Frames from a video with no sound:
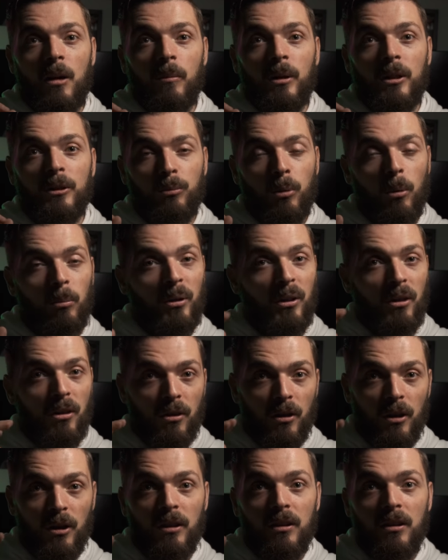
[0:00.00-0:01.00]
It's probably
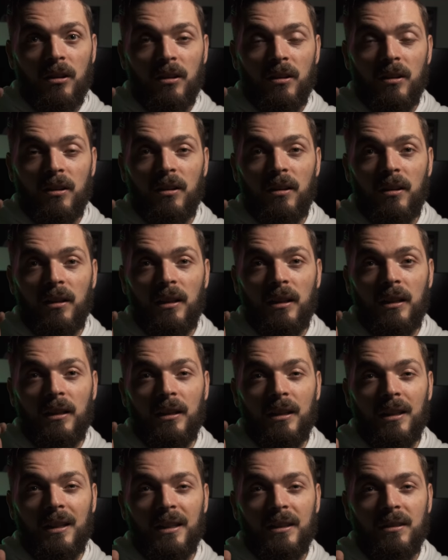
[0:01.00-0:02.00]
third
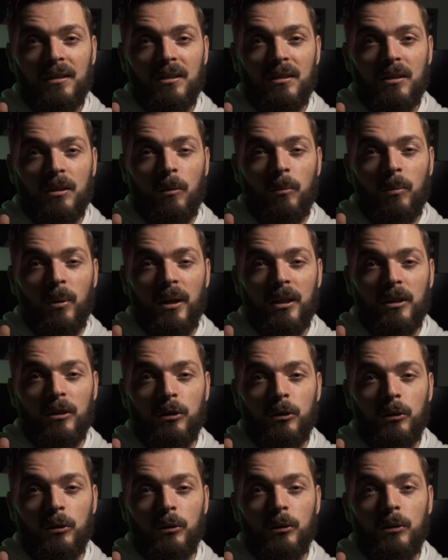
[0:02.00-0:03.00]
in the list compared
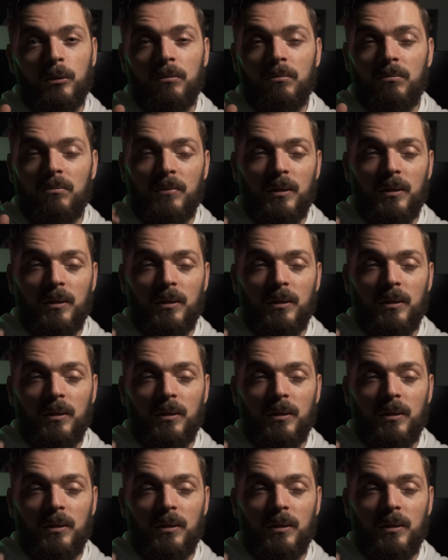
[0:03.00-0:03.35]
to, you